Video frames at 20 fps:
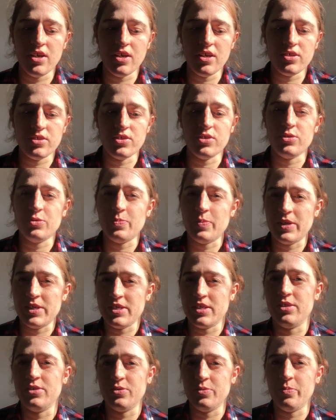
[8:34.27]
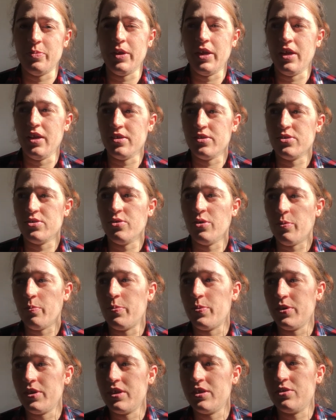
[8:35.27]
so special to me and so
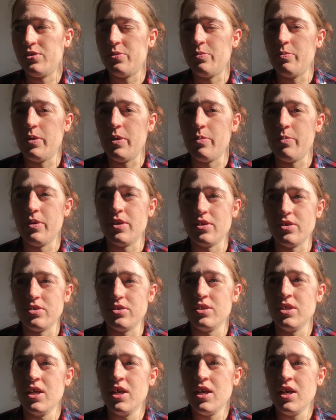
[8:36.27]
important to me because